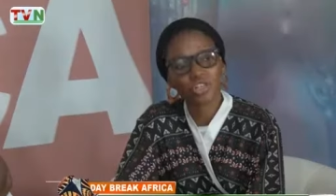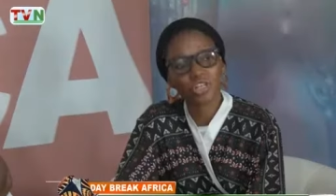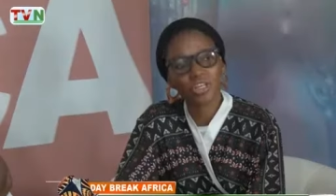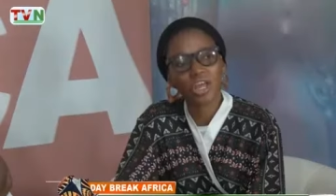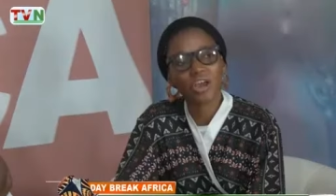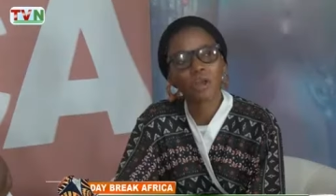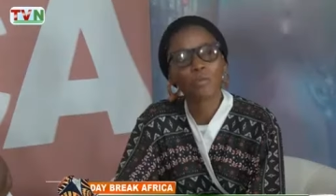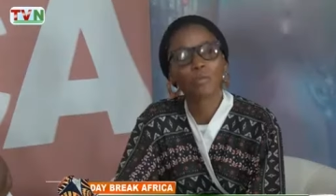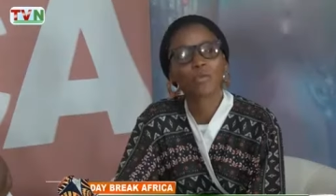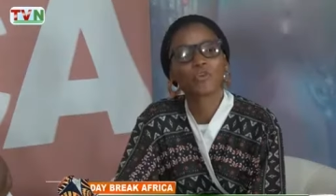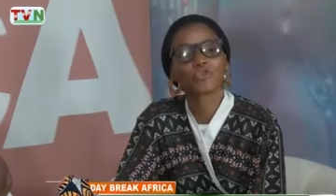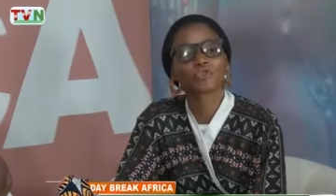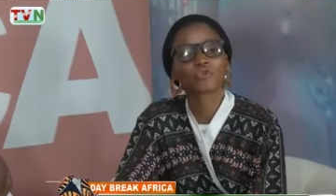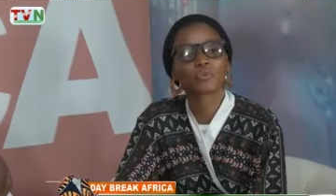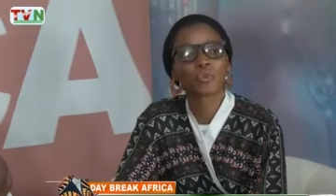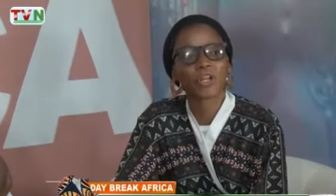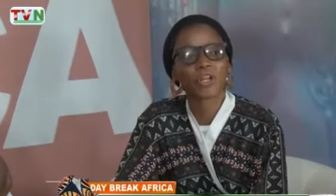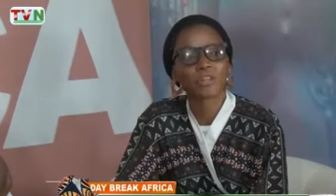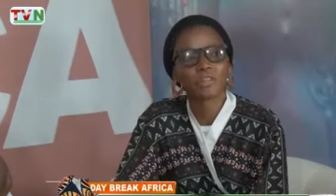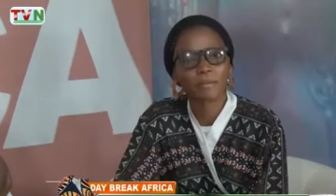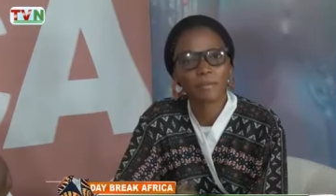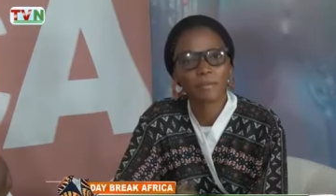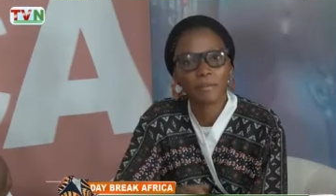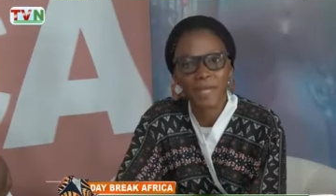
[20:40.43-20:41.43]
help us
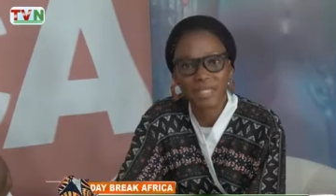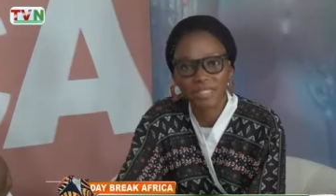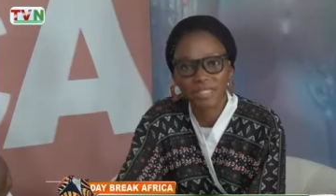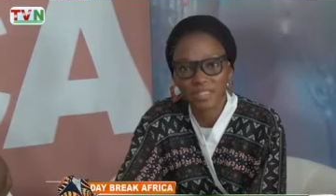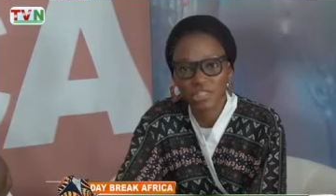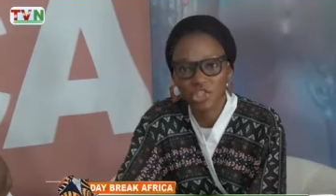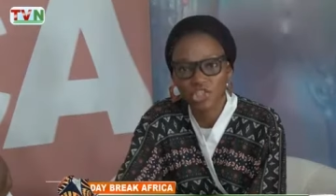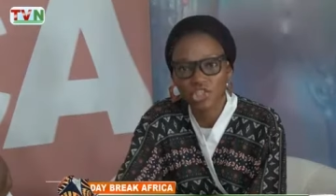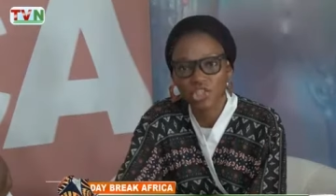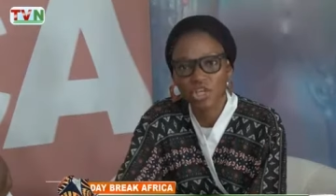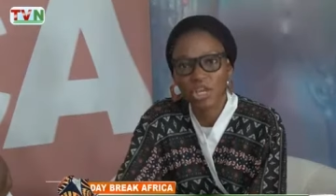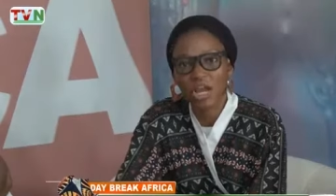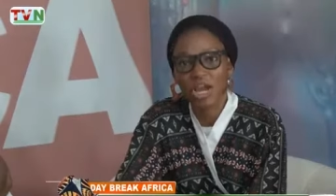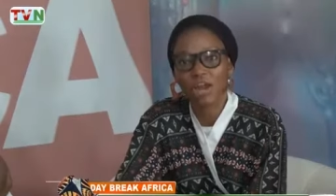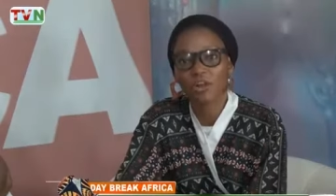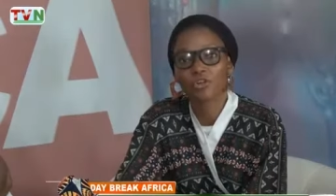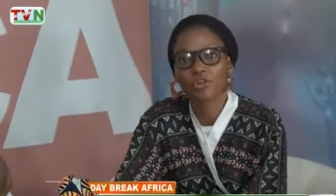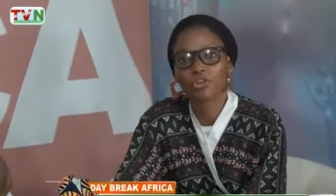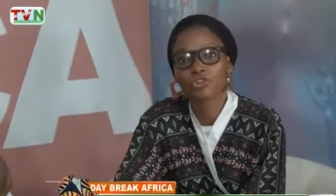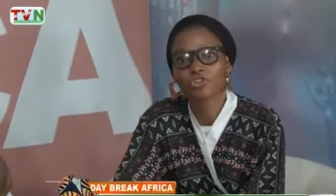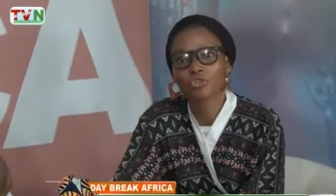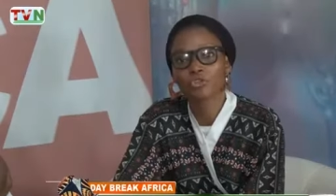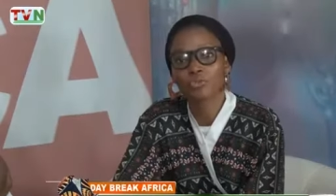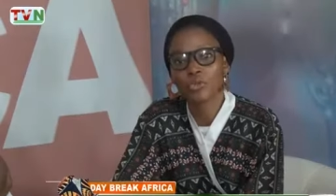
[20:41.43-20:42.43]
spread the message
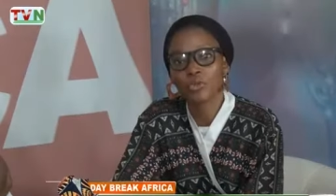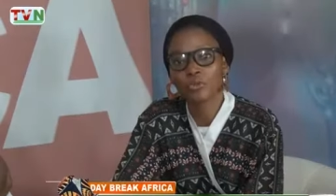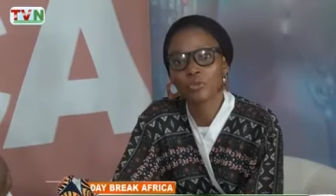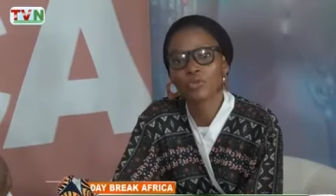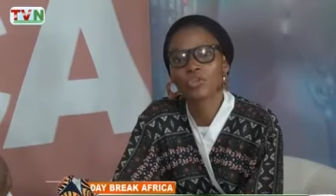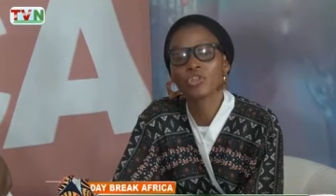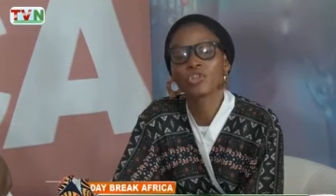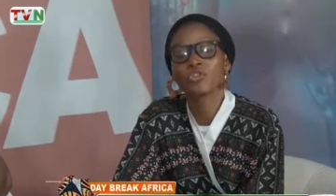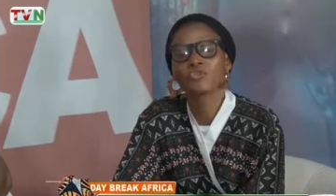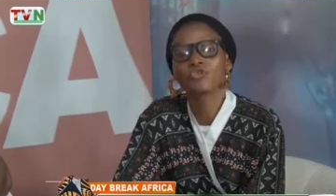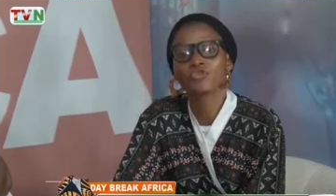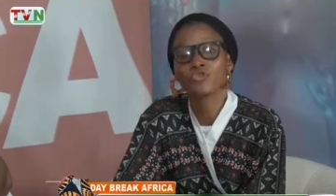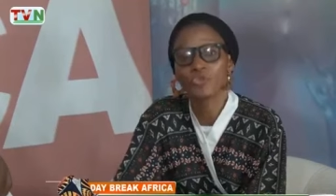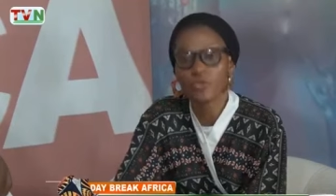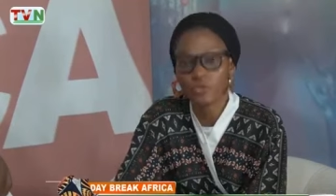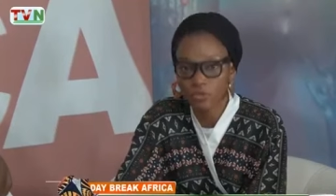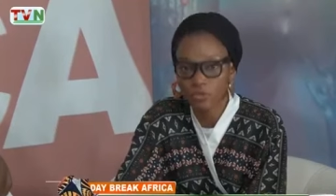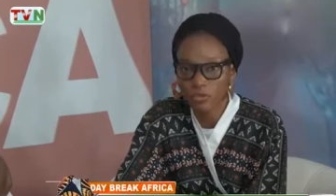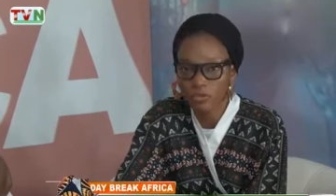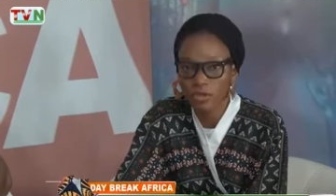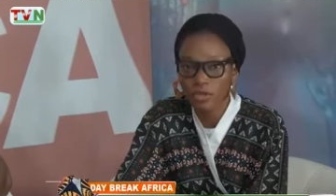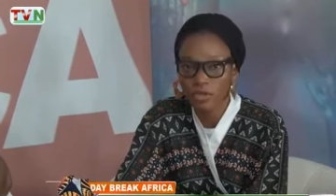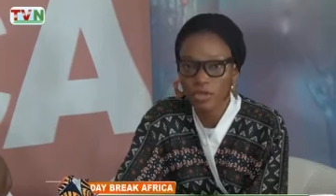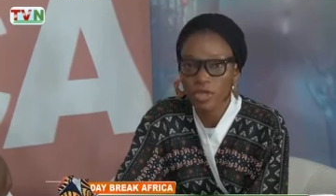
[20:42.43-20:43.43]
across the people, the
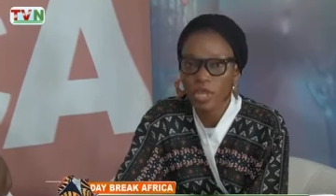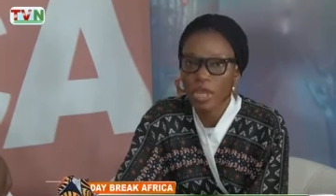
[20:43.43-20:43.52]
truth